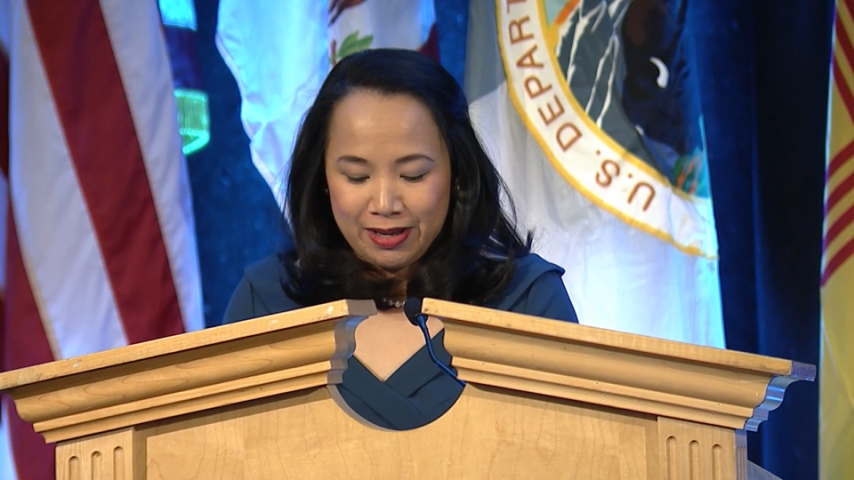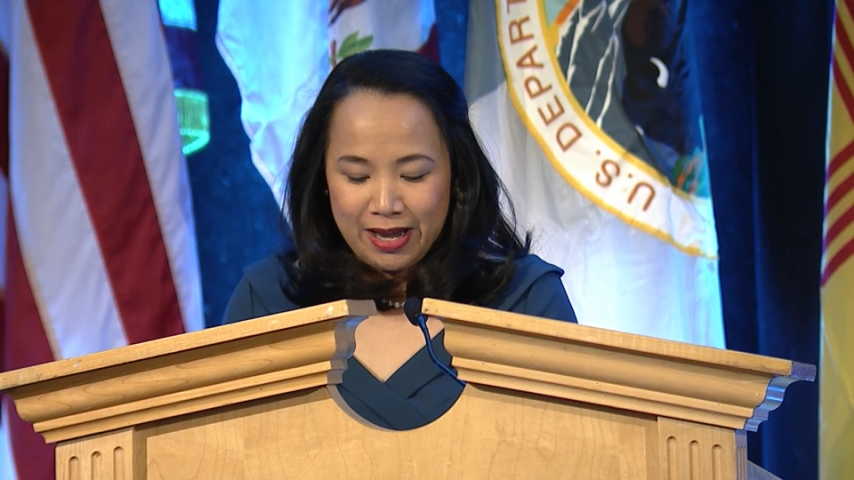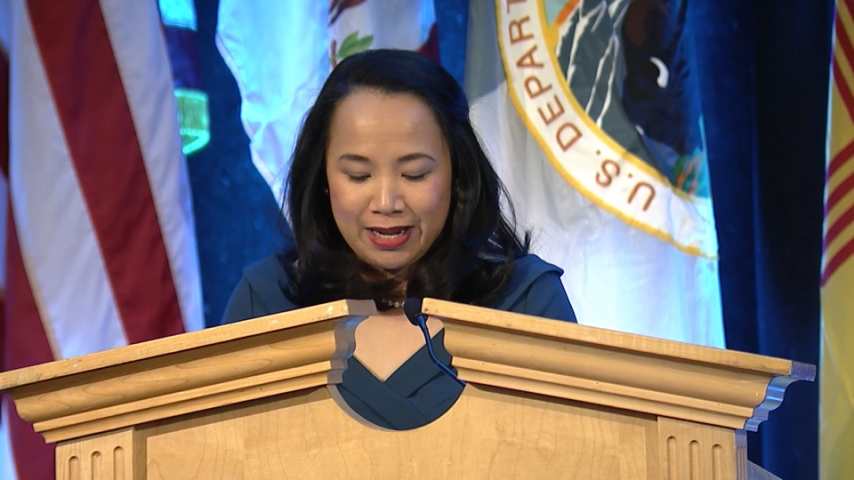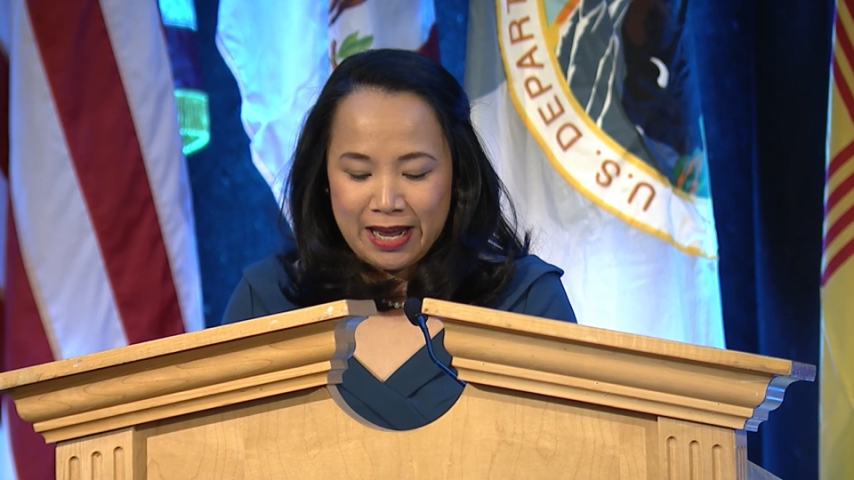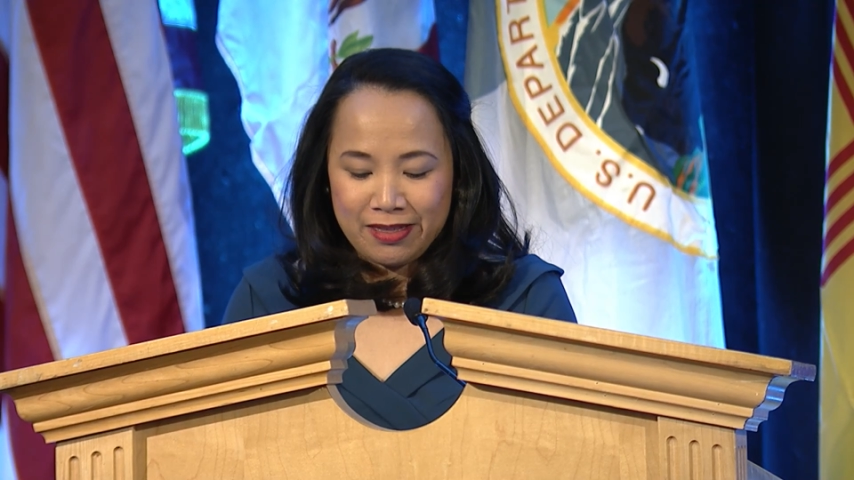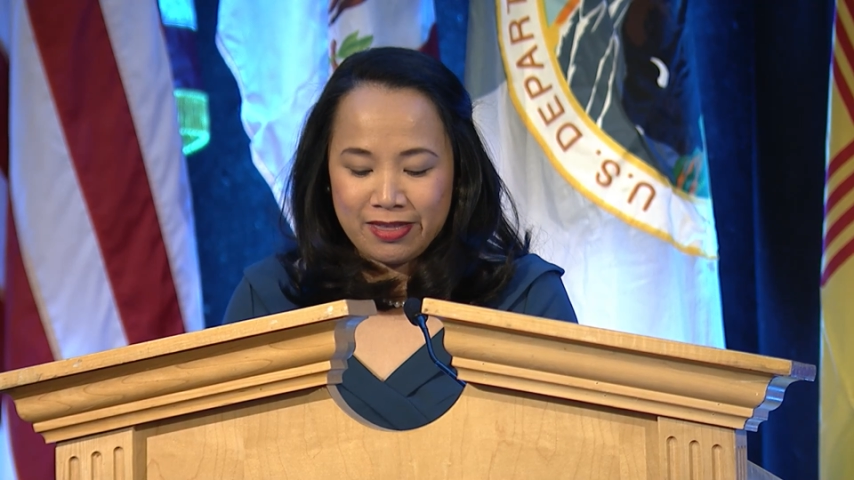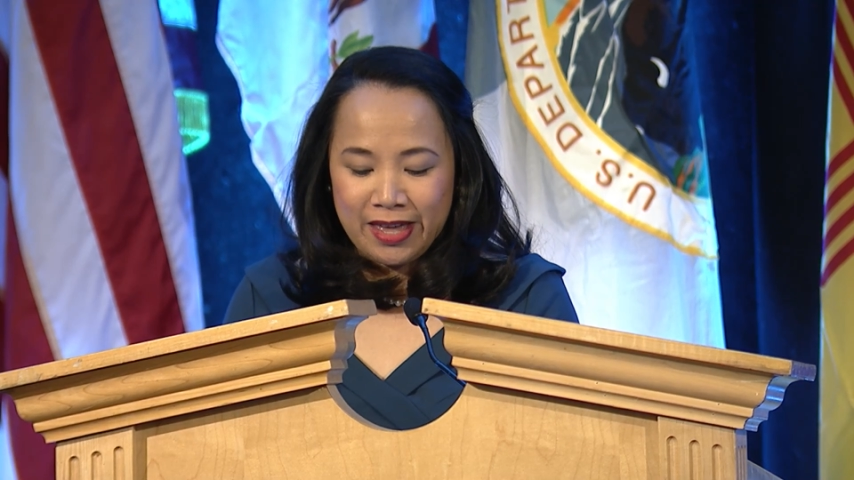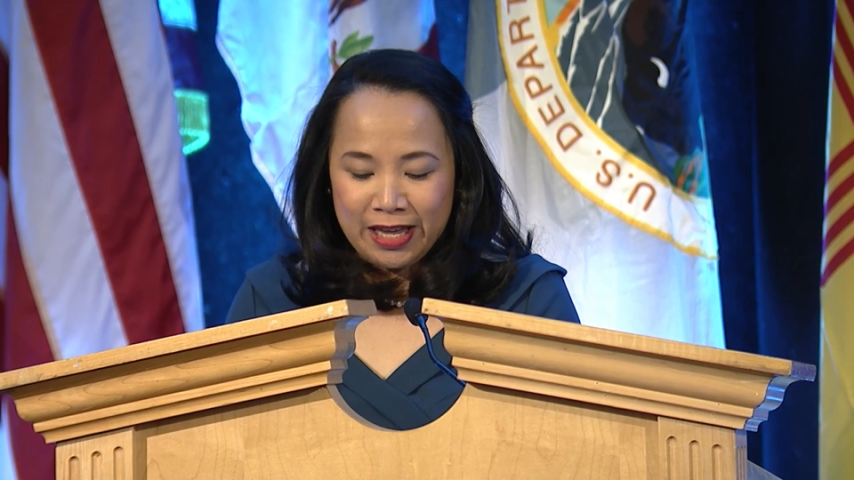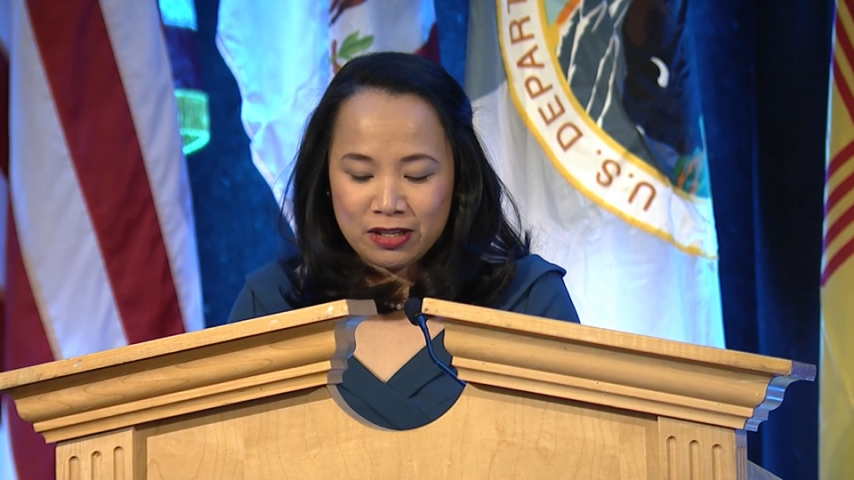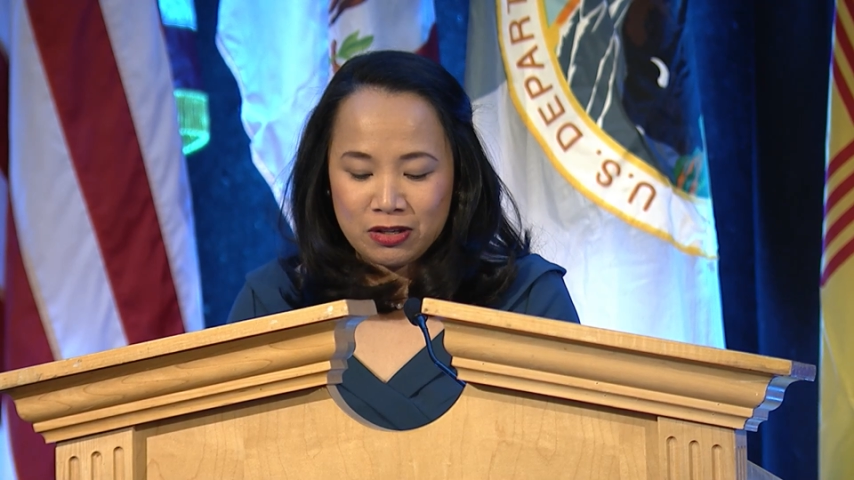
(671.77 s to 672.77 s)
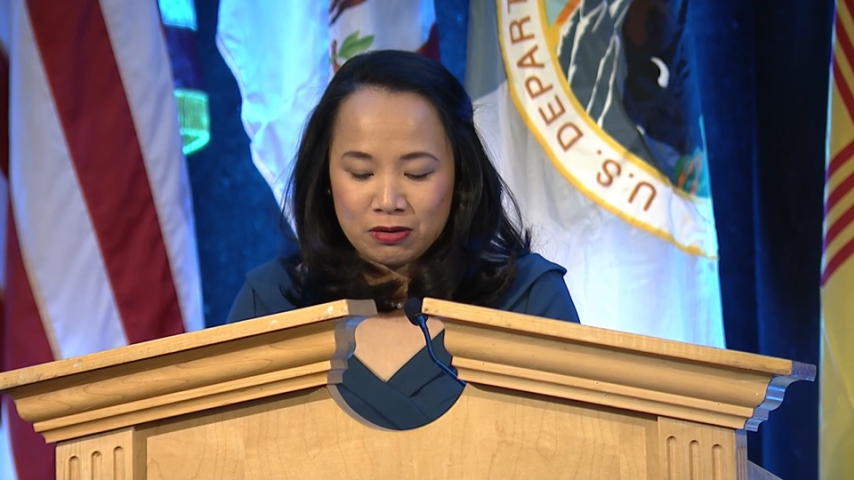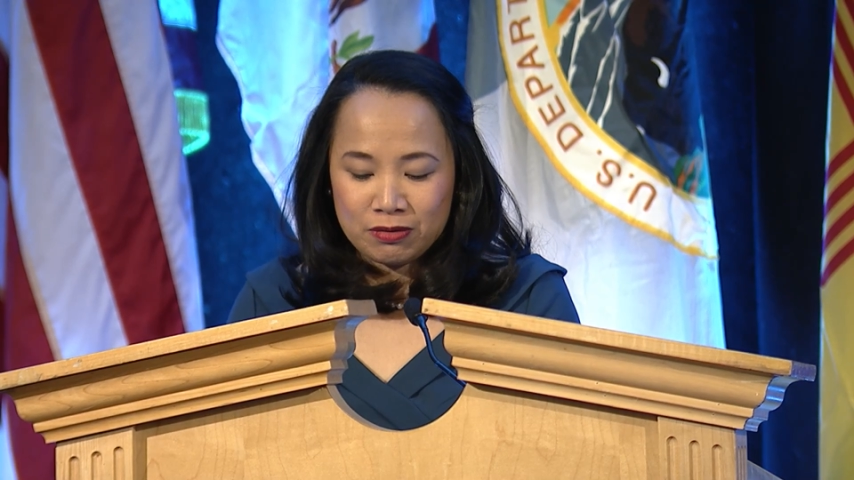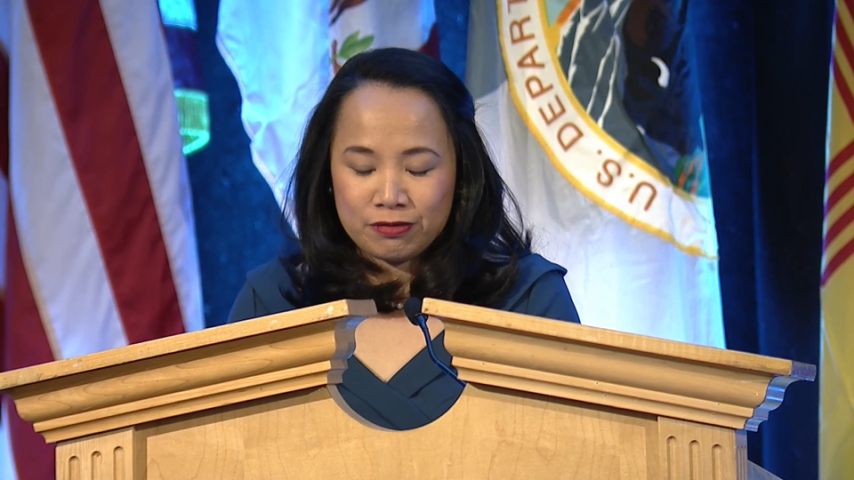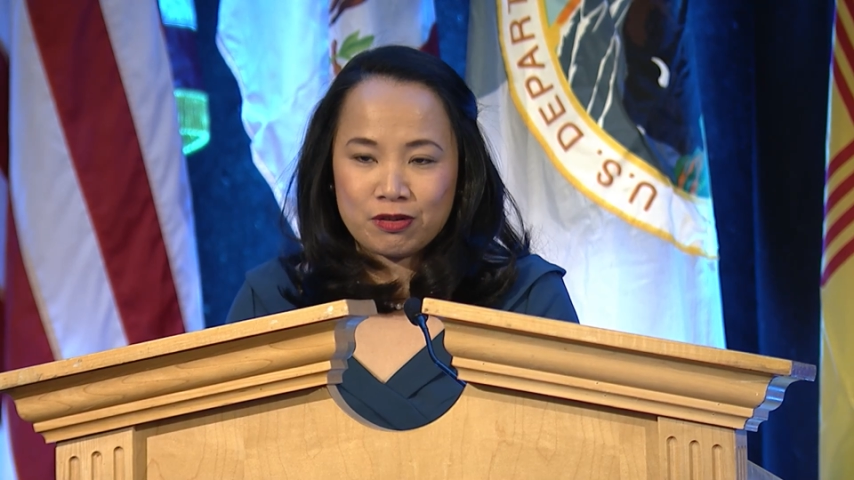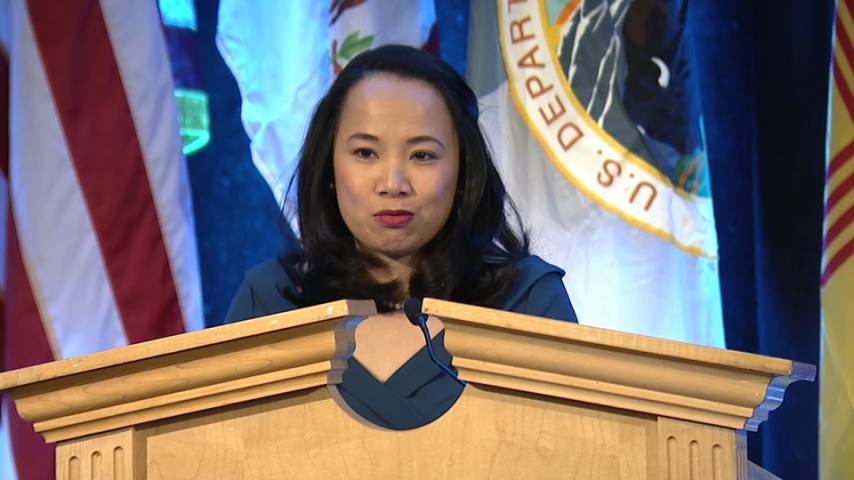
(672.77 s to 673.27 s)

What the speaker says: And I thank you for